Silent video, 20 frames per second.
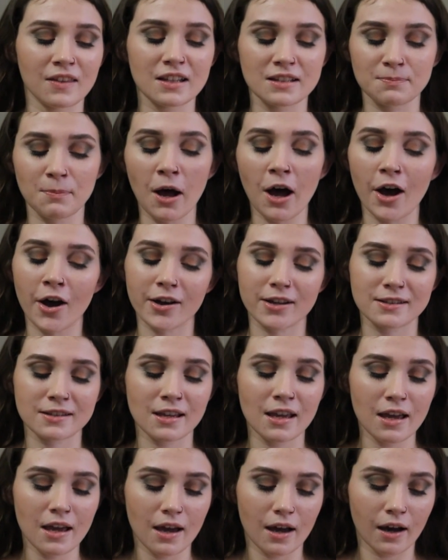
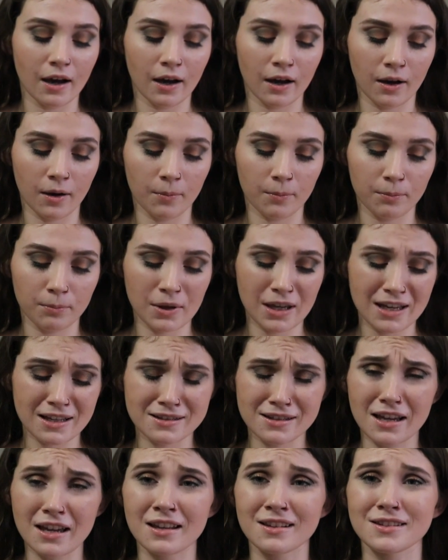box,
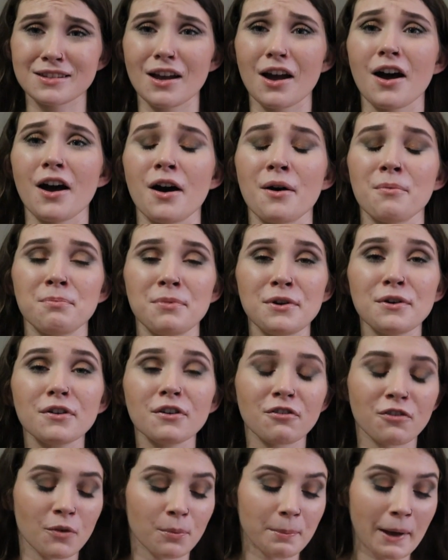because it's a
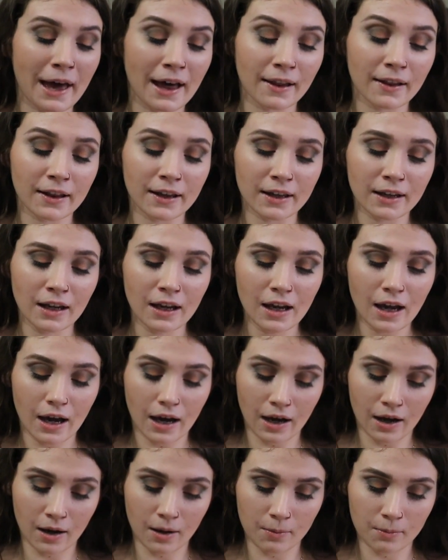beautiful palette.
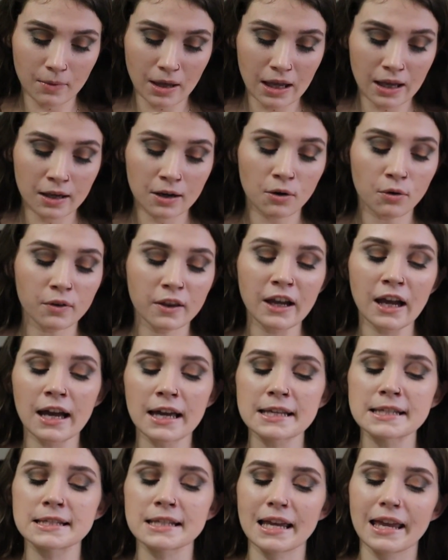It only
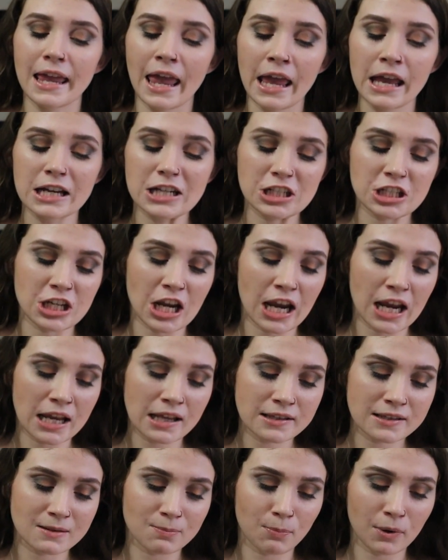has 8
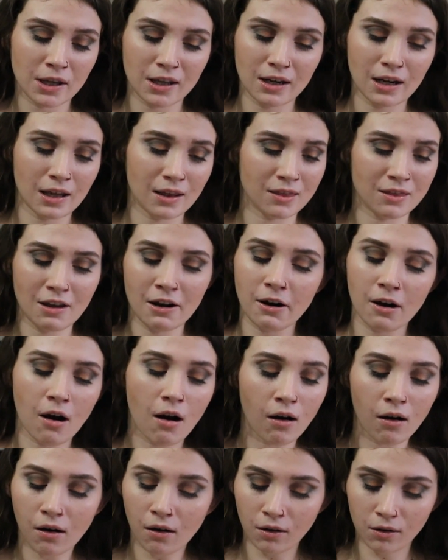shades, but they're
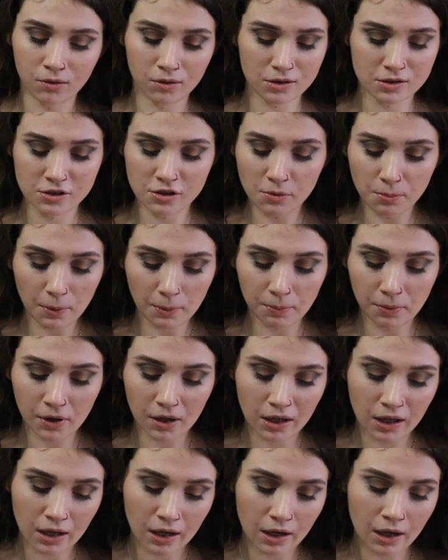all super
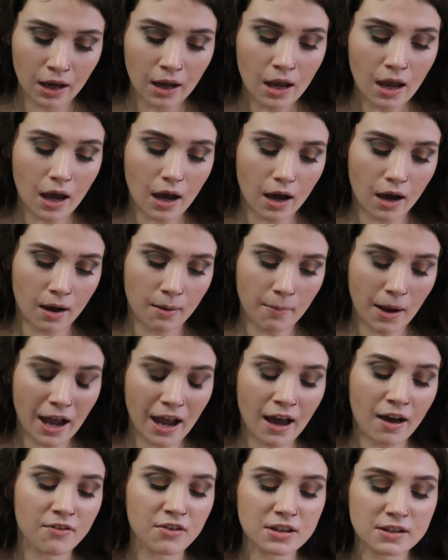pretty. I
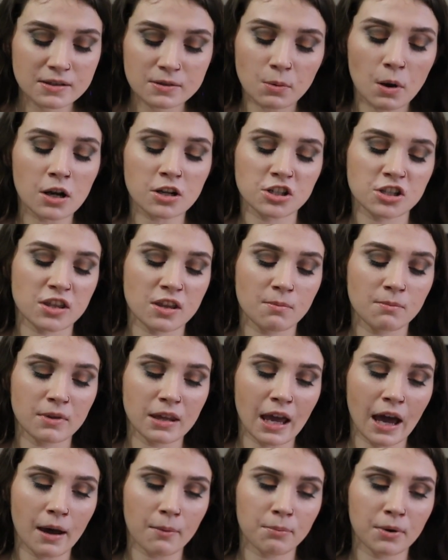haven't swatched them
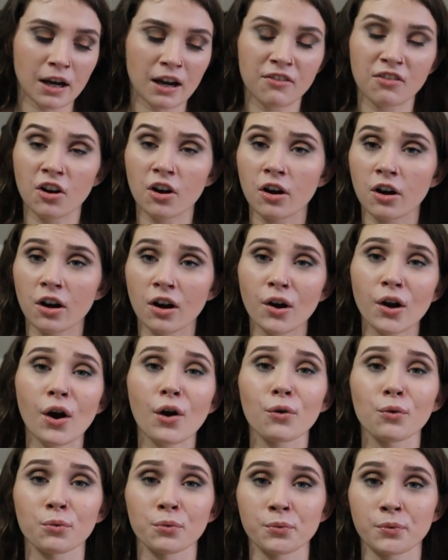yet, but I've heard
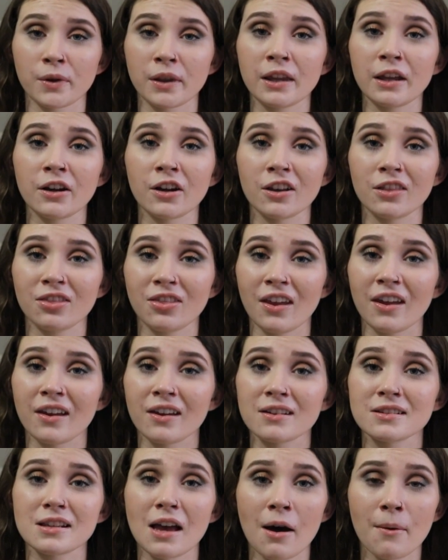really good
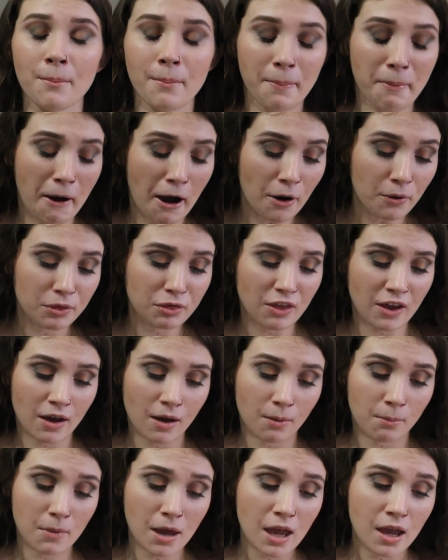things about
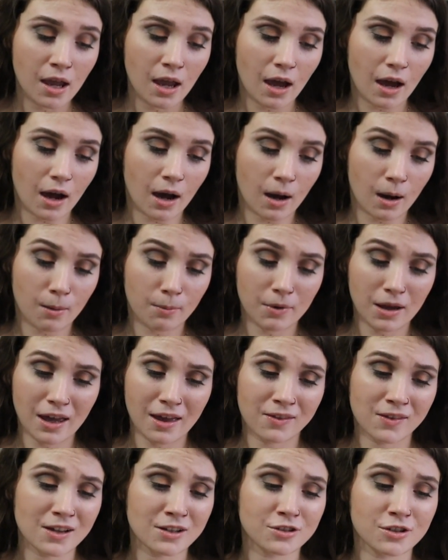them, and